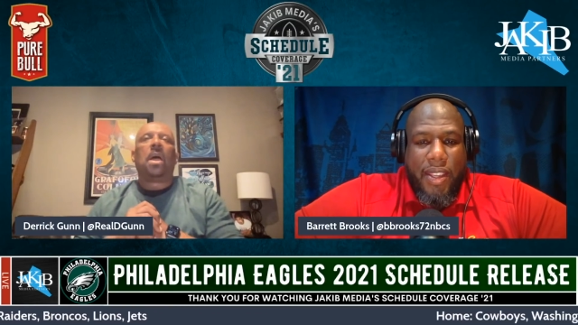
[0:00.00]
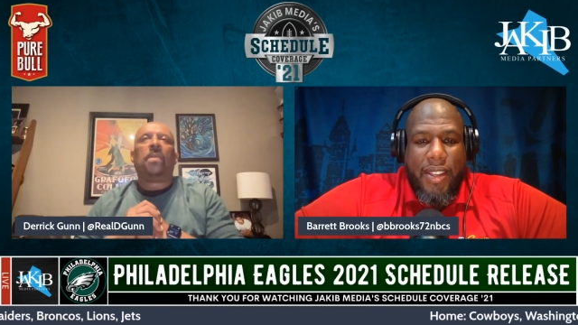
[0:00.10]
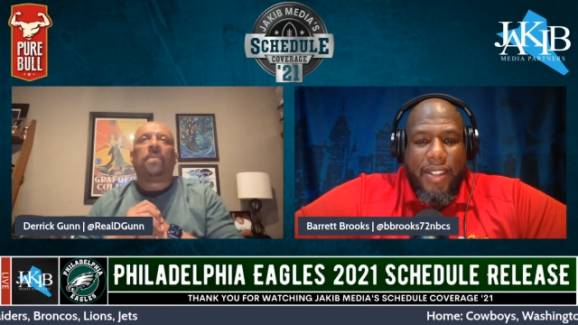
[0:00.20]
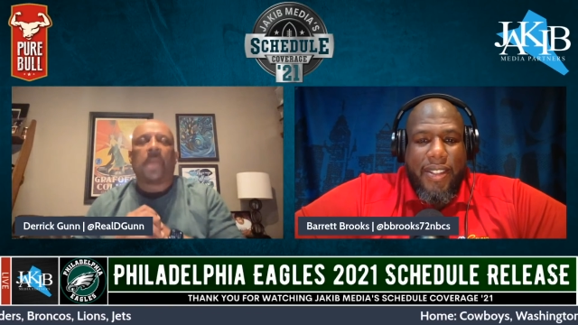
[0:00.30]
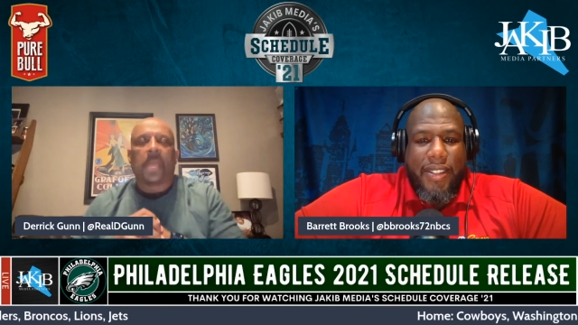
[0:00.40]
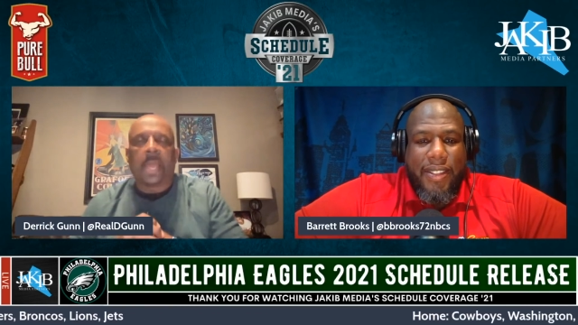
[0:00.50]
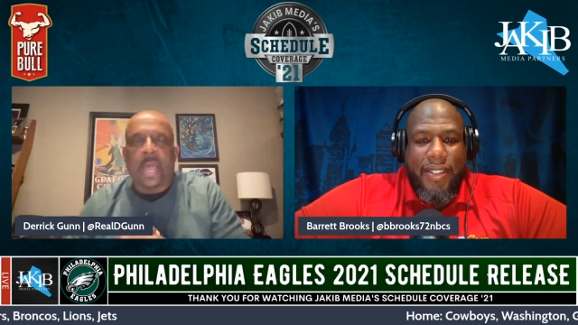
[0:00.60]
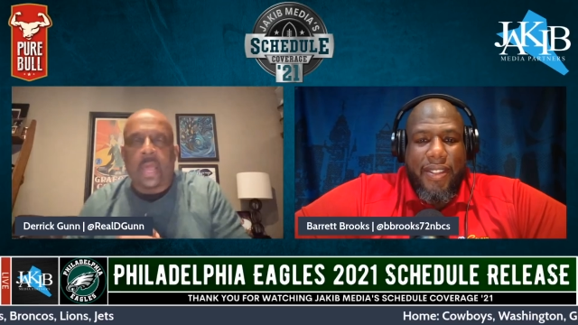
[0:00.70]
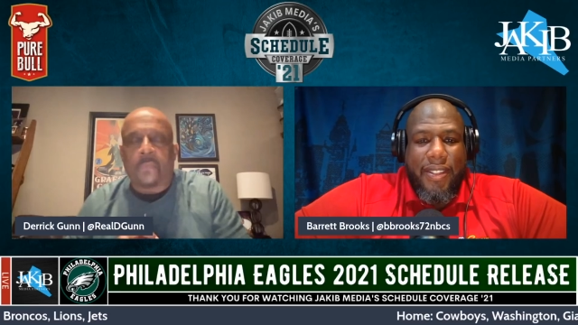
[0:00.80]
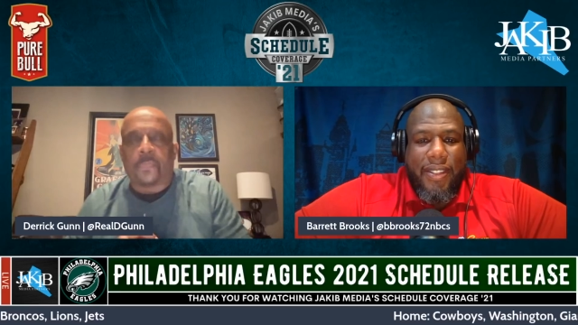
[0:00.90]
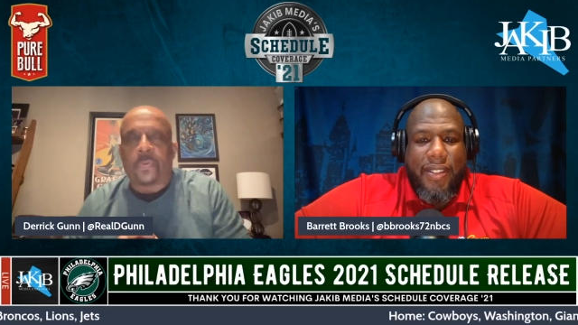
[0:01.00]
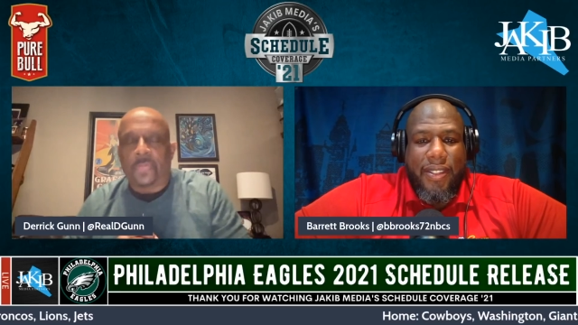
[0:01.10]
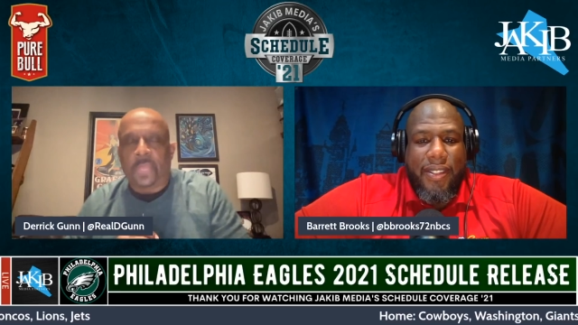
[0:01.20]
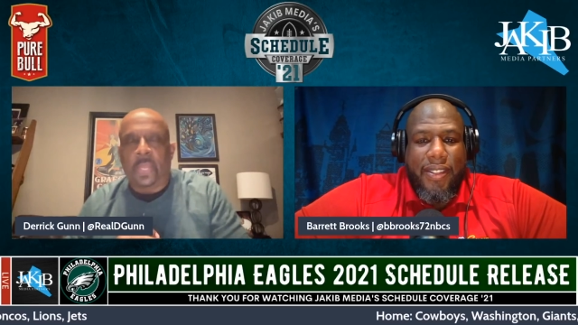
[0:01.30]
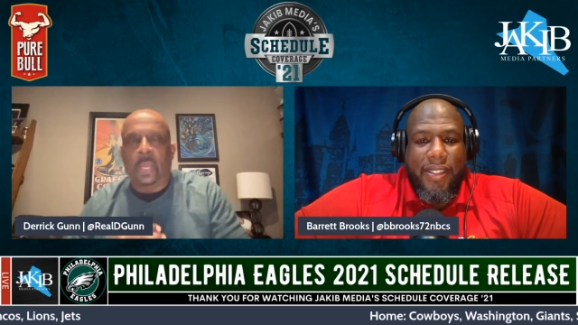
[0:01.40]
Speaker 1: They have
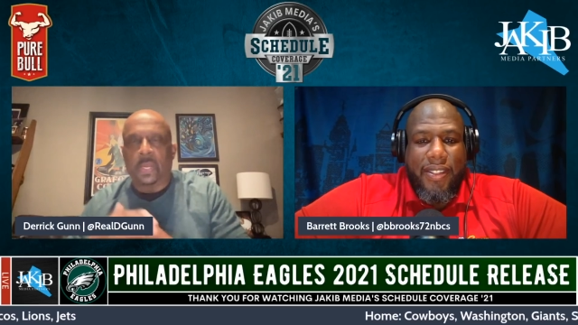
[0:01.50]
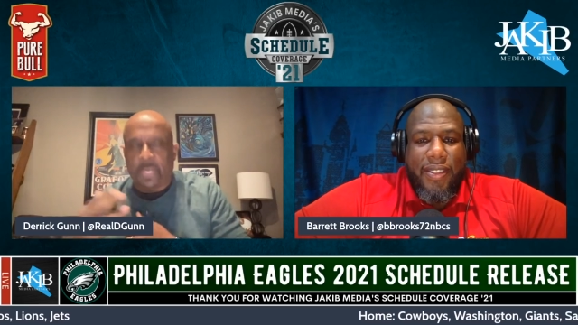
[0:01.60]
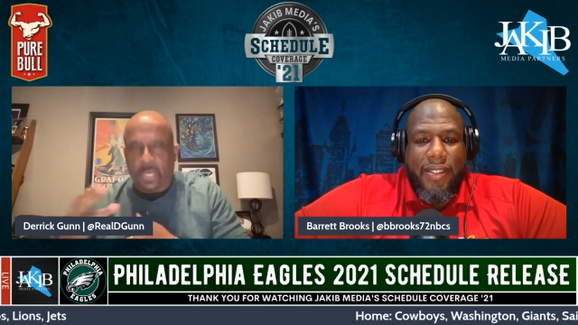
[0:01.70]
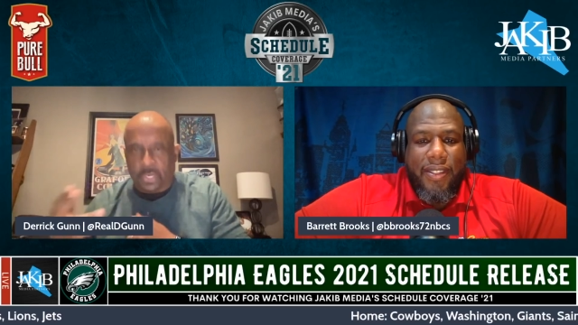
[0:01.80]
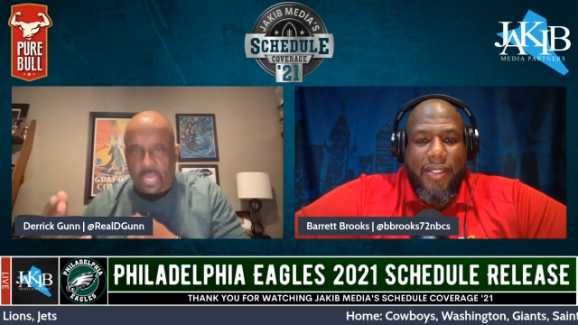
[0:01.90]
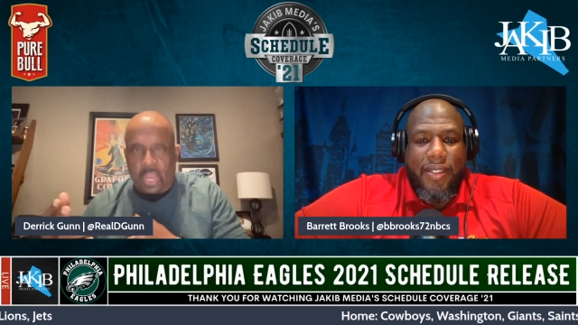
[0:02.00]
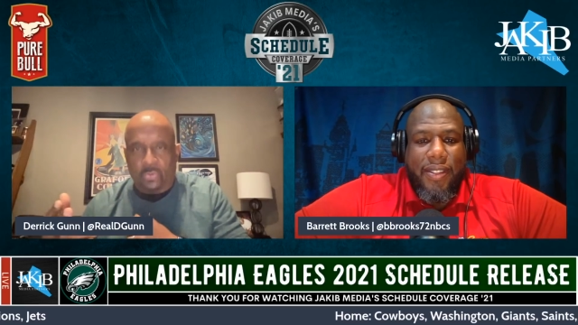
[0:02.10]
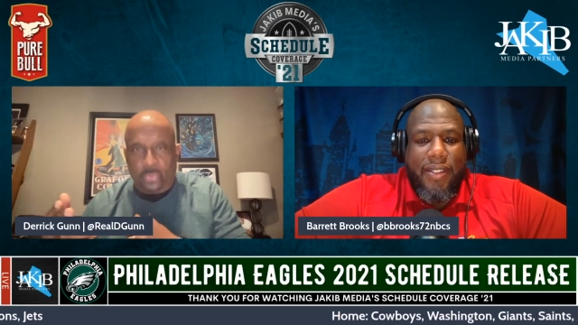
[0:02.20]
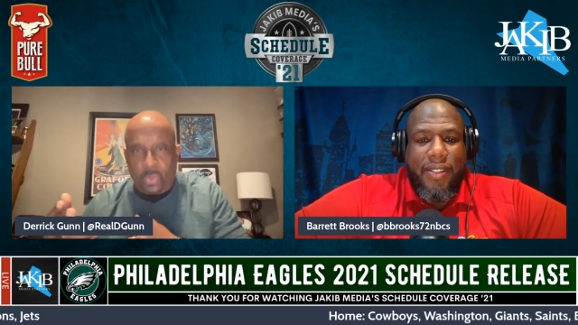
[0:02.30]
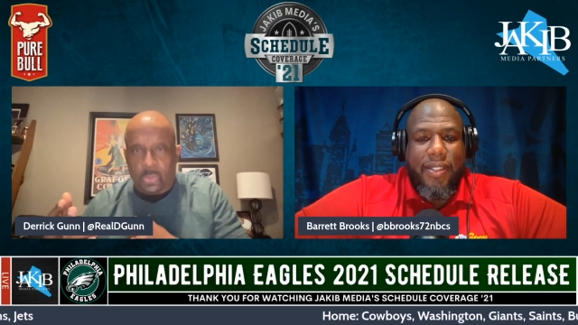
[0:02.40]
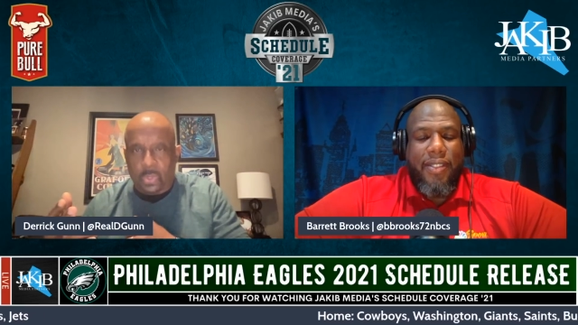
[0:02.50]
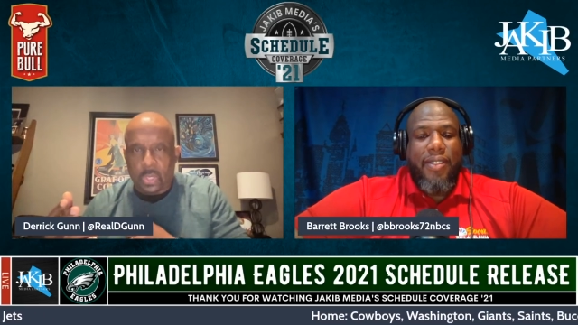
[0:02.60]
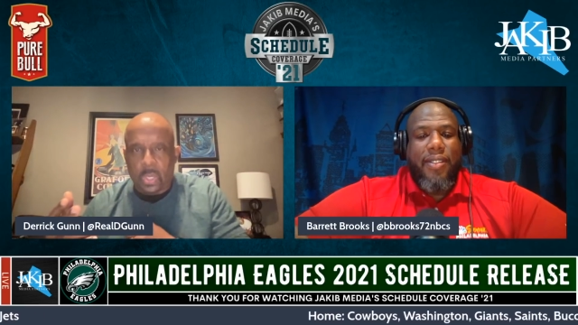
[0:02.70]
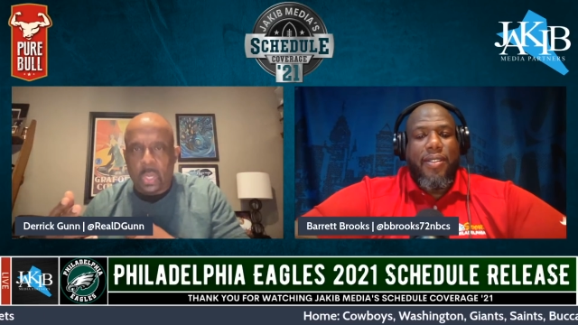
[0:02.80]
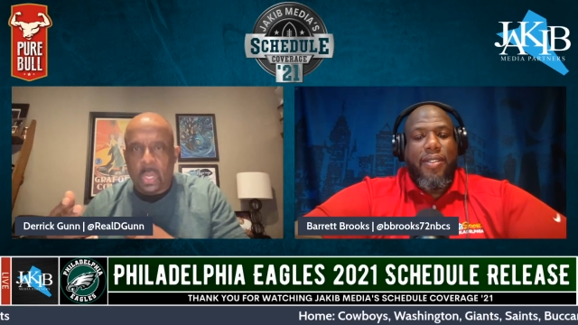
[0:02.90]
the easiest schedule
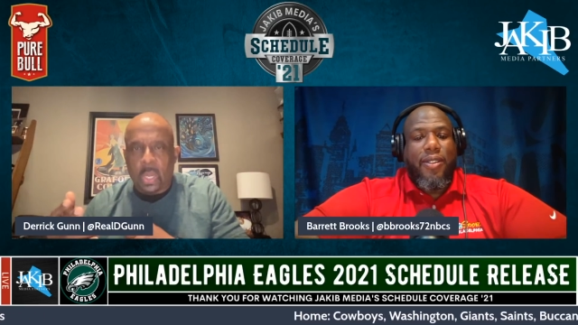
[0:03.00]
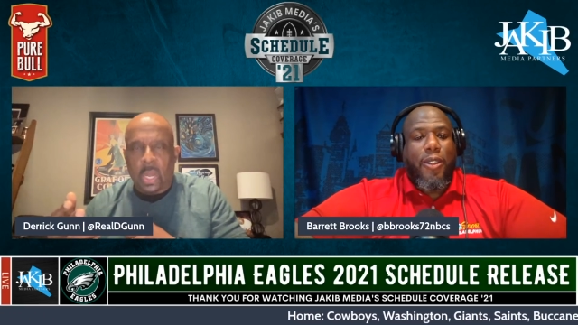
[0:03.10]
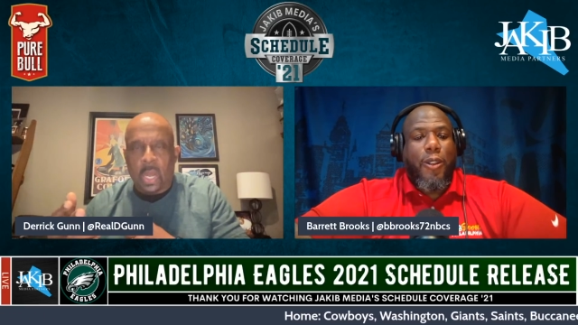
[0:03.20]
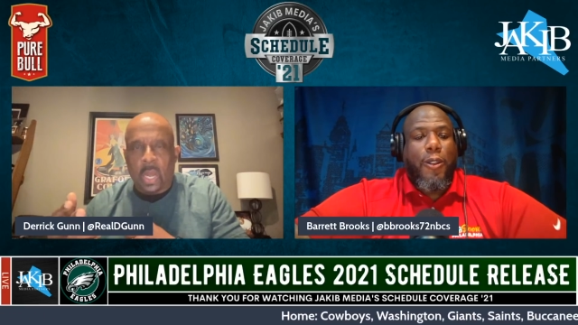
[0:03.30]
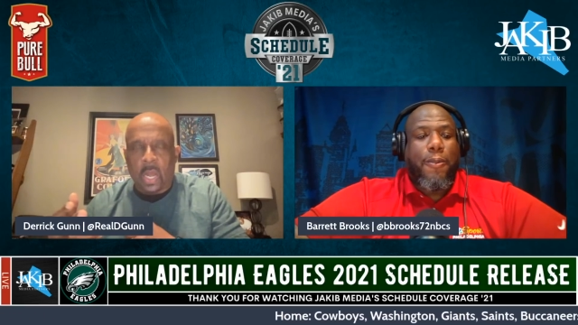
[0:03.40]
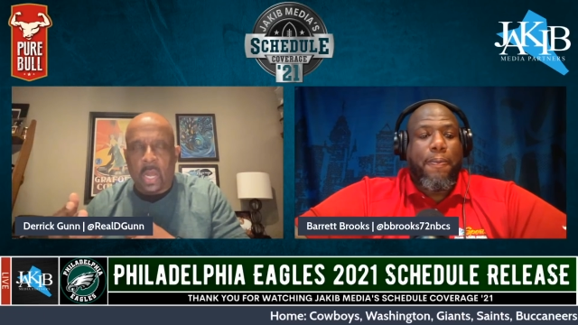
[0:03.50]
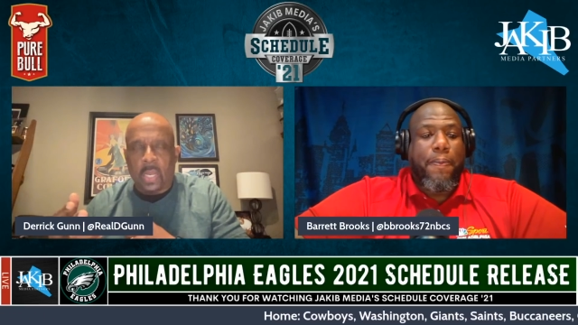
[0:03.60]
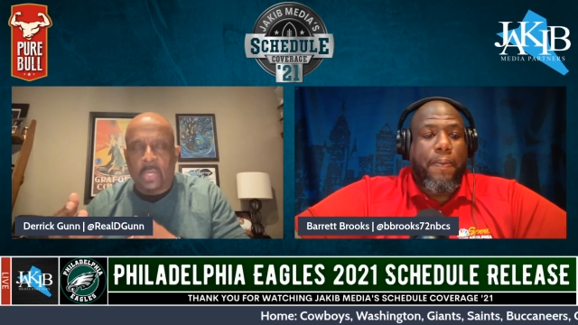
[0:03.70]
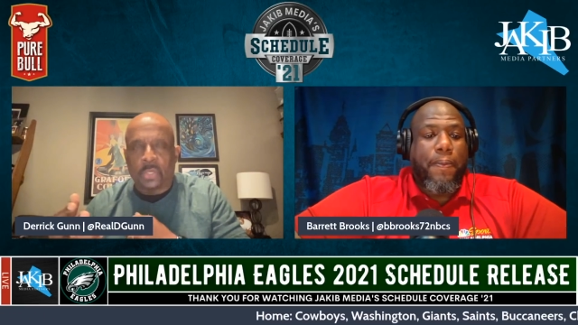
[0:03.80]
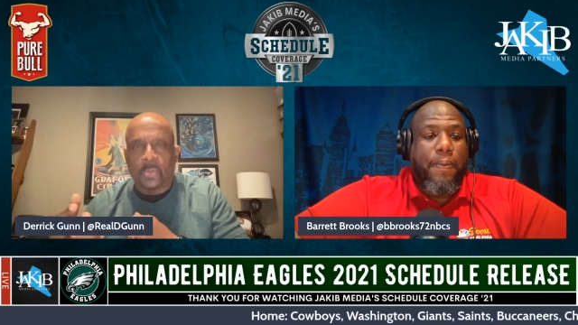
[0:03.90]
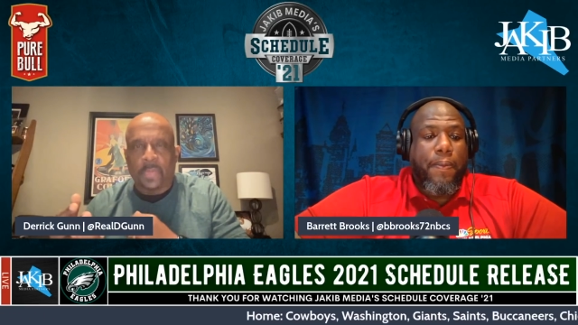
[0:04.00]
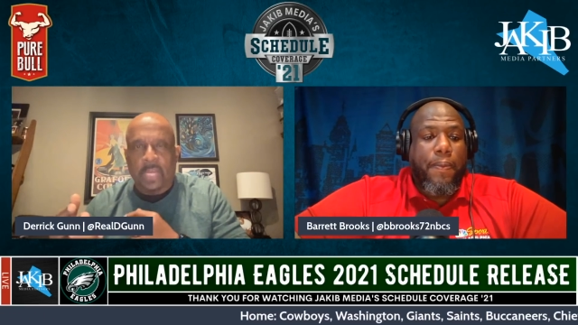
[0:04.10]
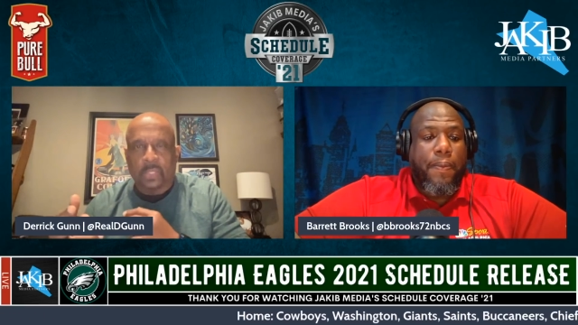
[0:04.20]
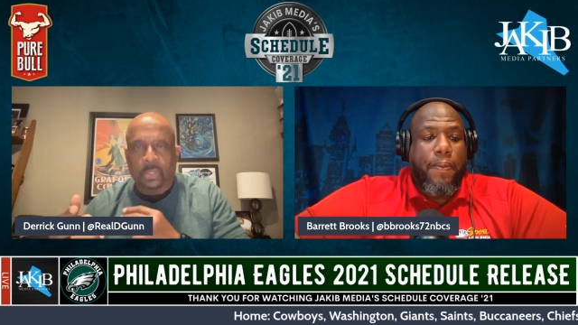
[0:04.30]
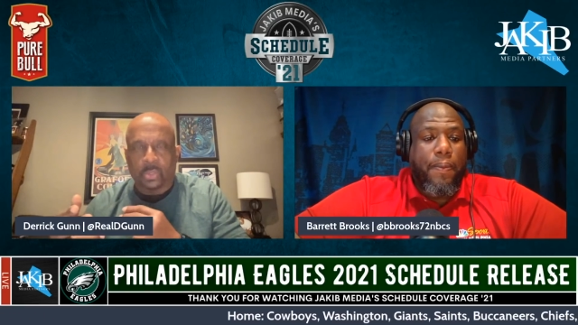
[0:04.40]
uh, in
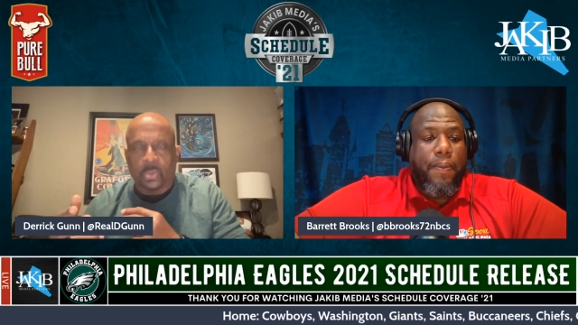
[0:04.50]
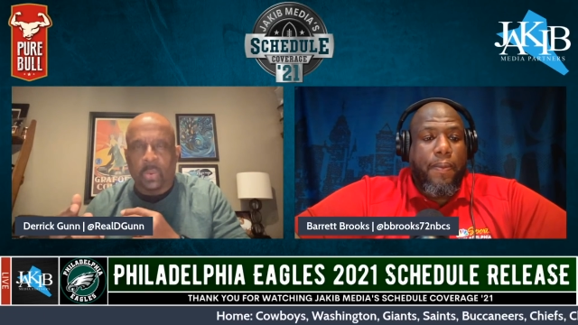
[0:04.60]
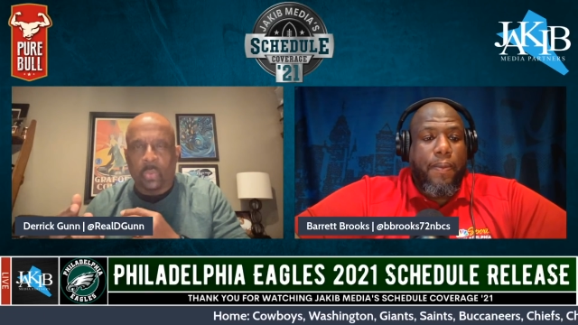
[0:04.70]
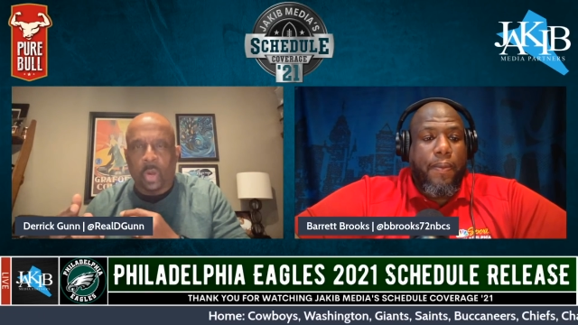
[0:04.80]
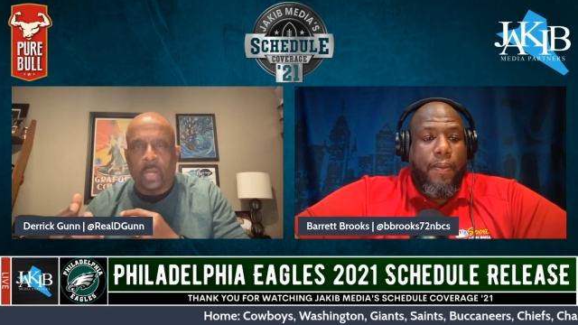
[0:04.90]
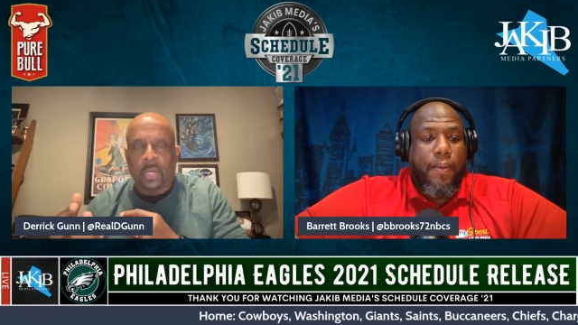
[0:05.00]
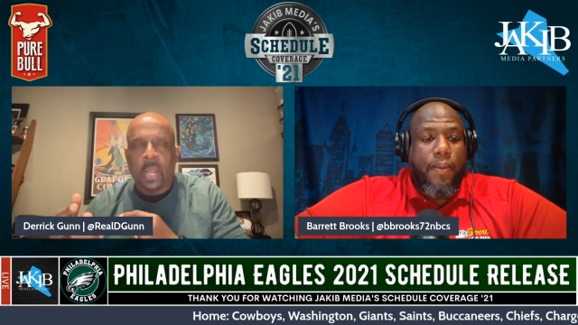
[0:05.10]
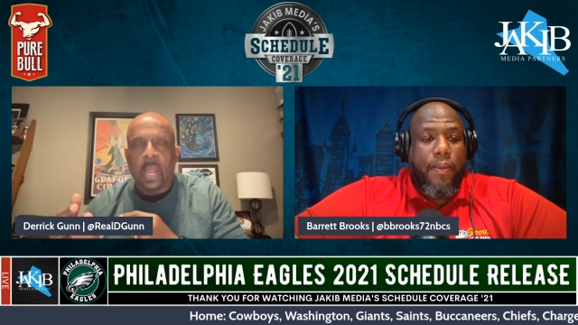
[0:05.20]
2021.